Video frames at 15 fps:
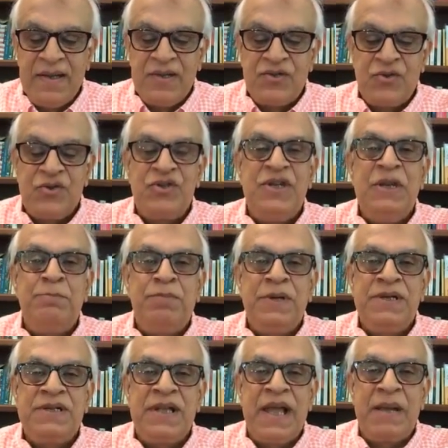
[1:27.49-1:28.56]
So sheep
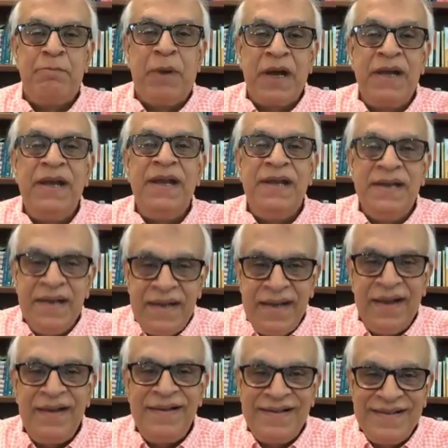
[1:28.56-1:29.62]
is like bakri in
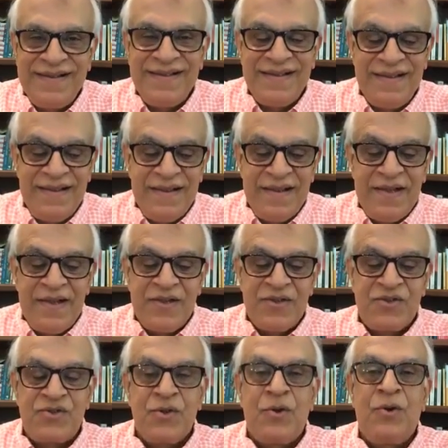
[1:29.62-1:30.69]
India.
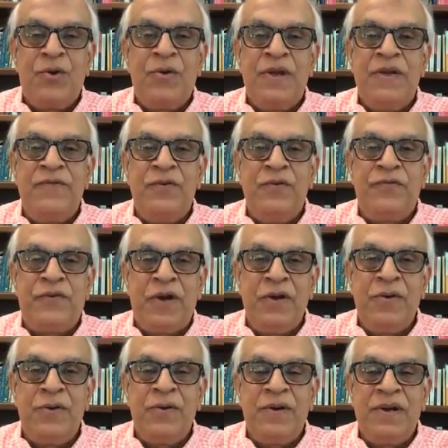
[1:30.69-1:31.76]
So if you
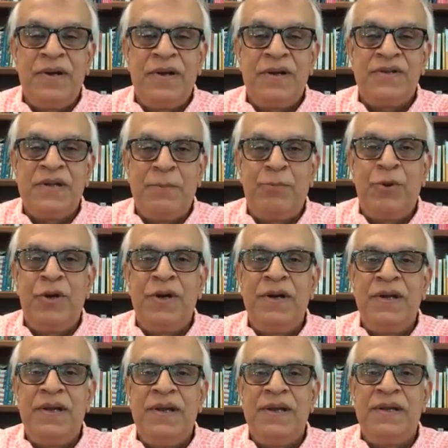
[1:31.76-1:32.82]
follow a
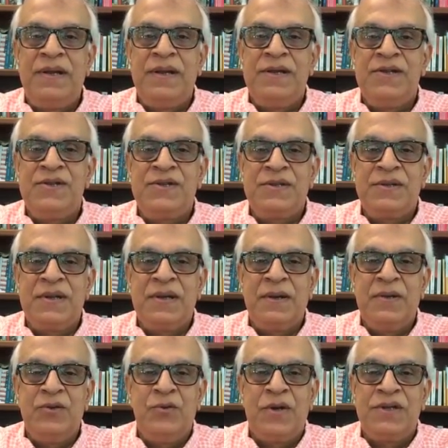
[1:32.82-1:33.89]
shepherd, it is,
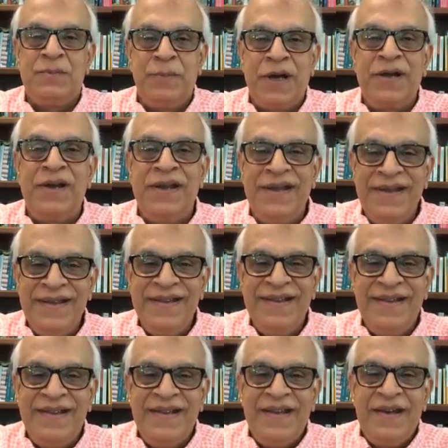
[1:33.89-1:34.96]
you are the bakri.
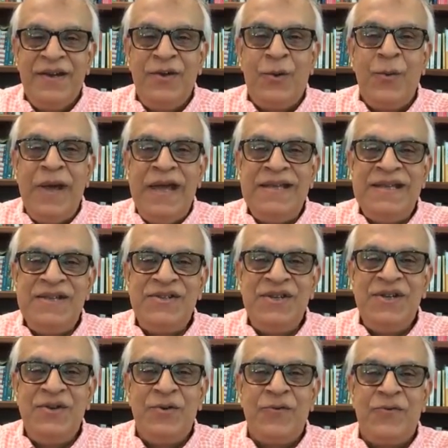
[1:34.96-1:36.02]
No
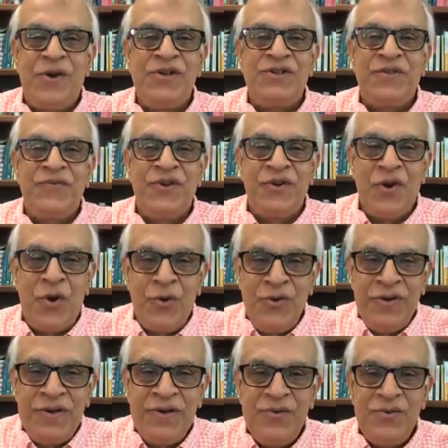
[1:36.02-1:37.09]
agency, no voice of your
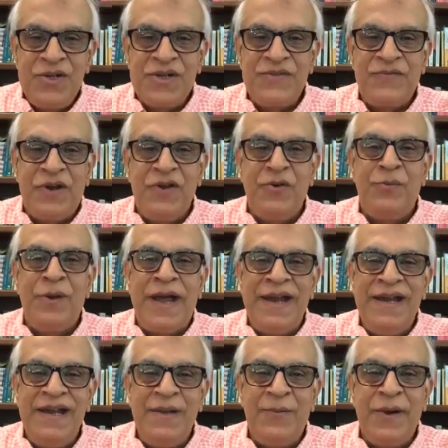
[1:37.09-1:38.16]
own. You just follow
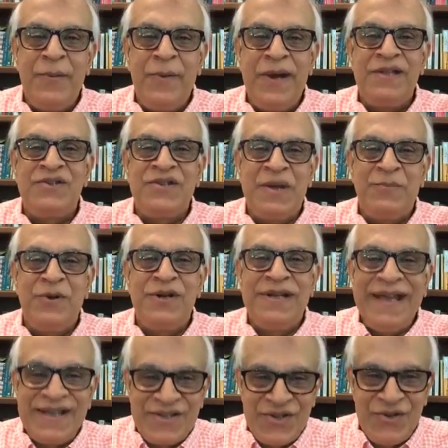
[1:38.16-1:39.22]
blindly where the shepherd
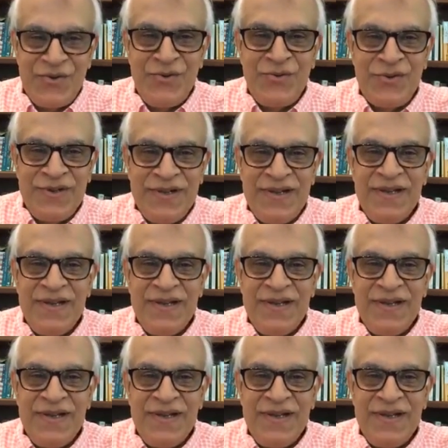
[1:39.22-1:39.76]
takes you.